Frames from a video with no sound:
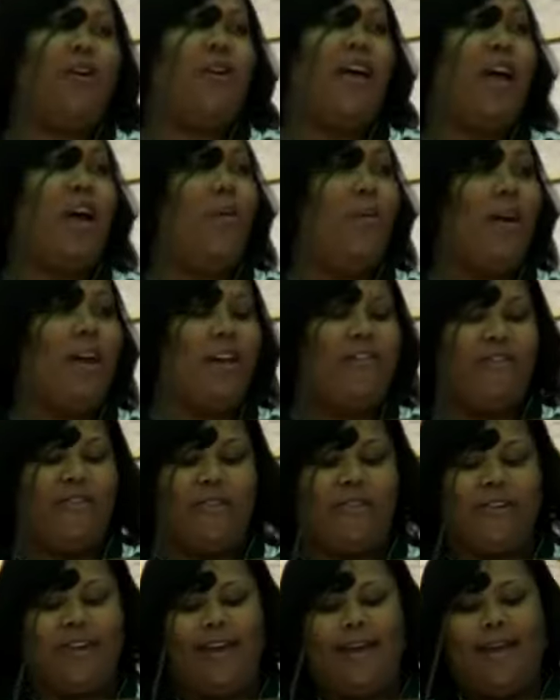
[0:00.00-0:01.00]

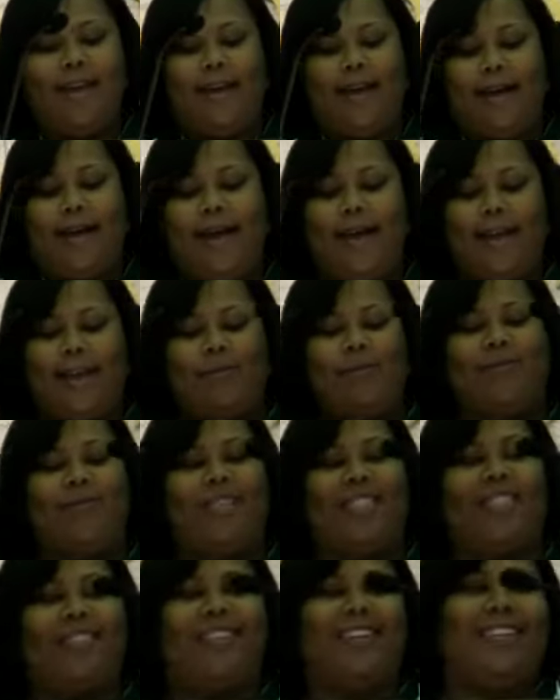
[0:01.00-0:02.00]
However, I
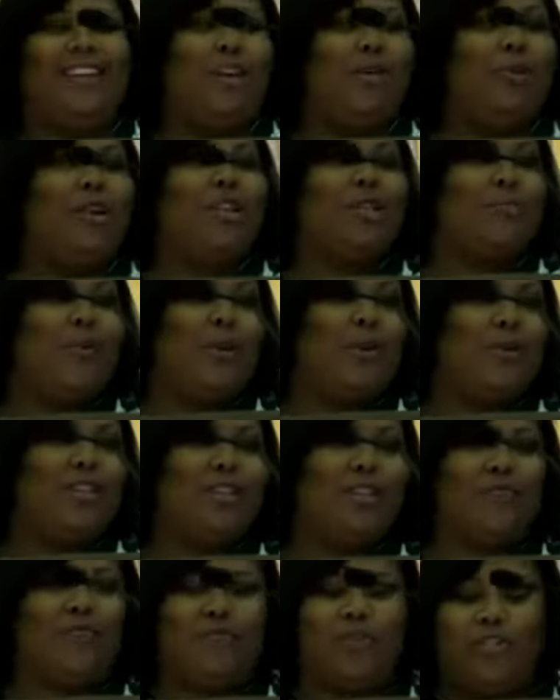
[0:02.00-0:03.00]
am the lyrics
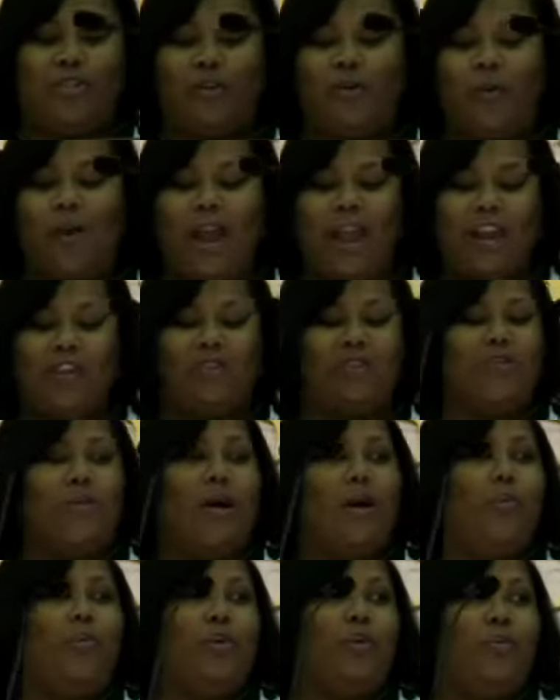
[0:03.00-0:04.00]
person for the choir, so
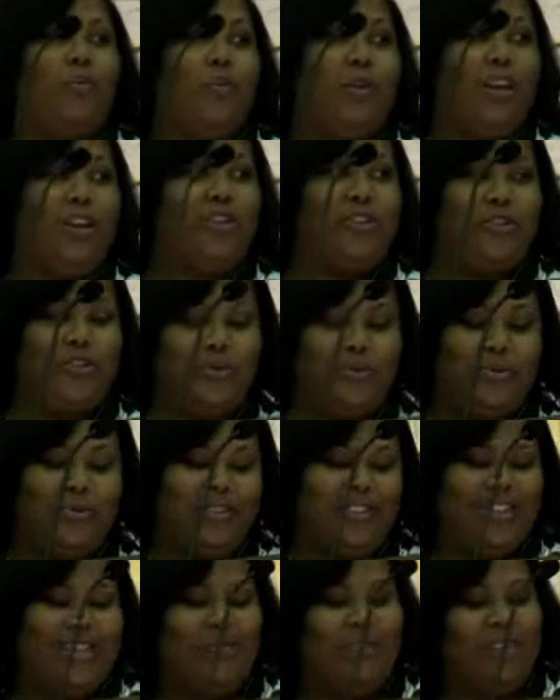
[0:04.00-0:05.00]
I will read you
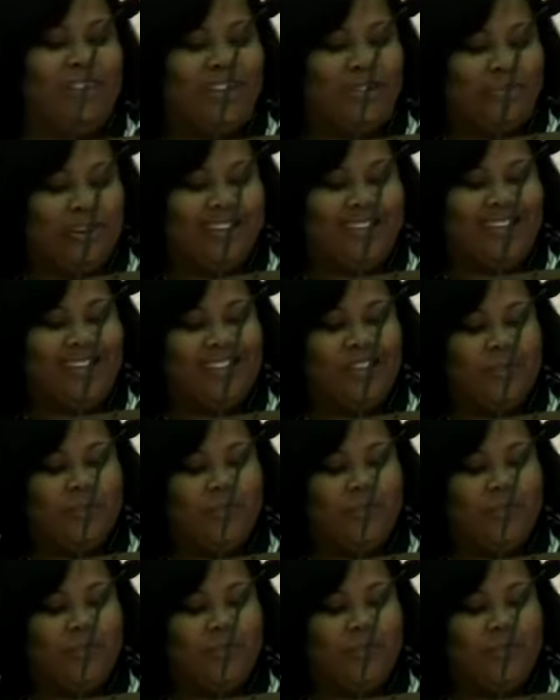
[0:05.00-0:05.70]
some lyrics.